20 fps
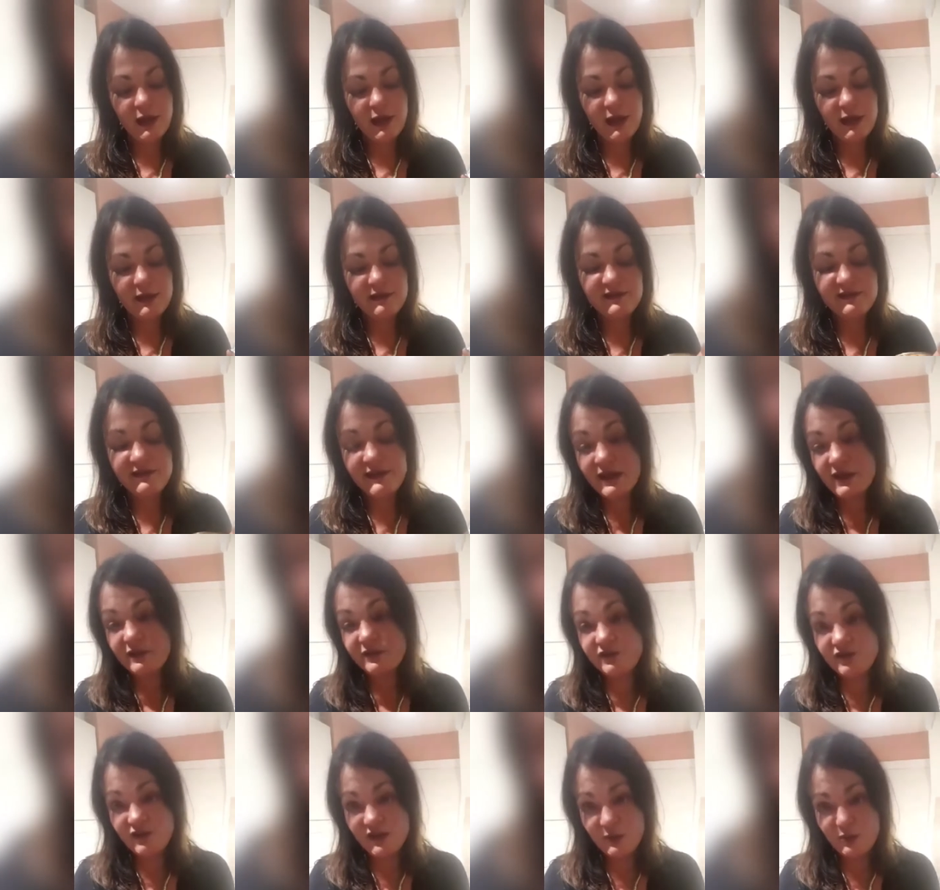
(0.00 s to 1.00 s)
instead
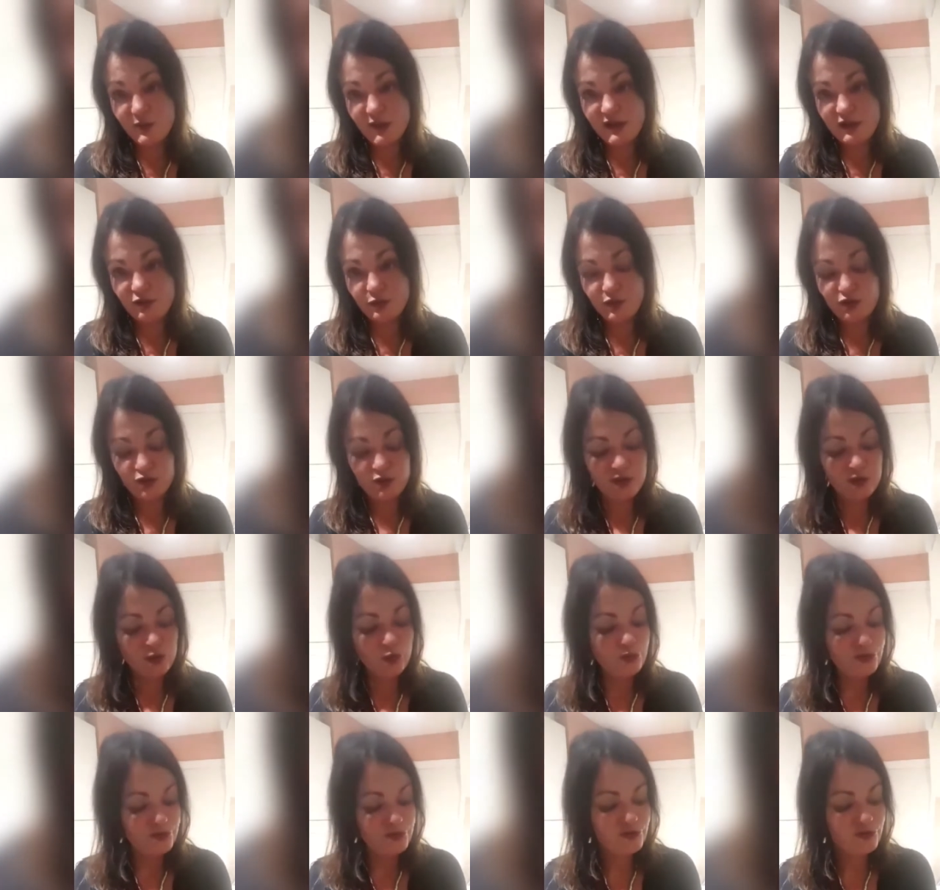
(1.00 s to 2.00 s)
of chickpeas, what you can
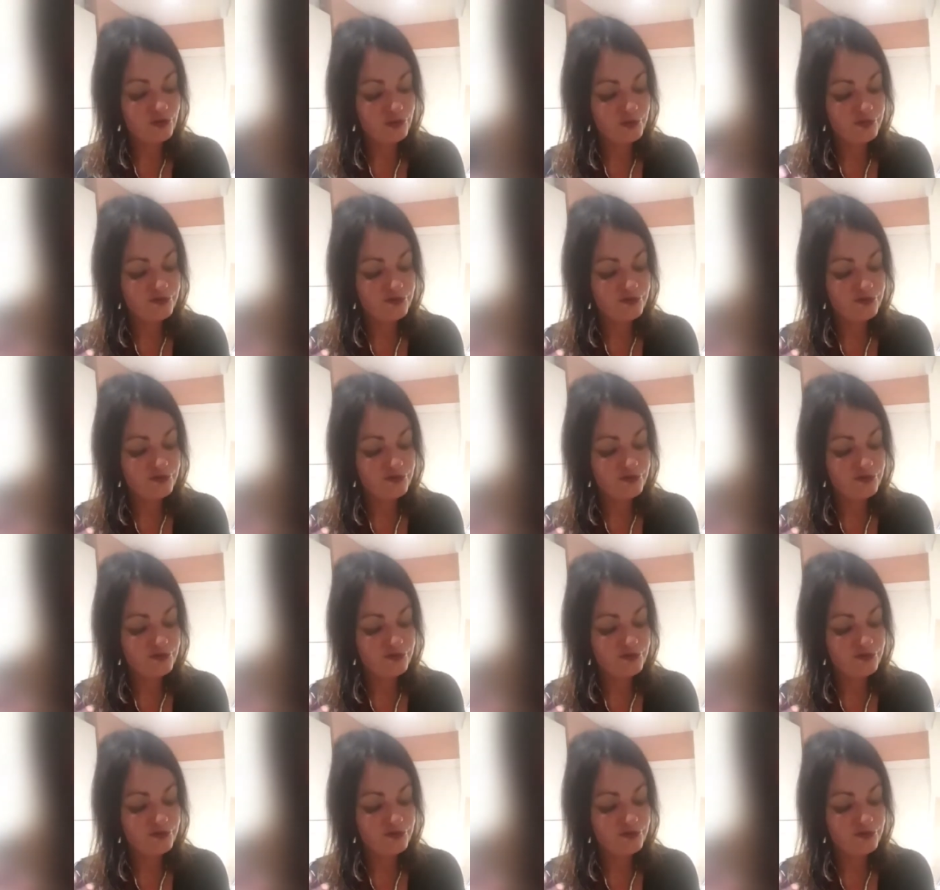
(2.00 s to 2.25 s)
also do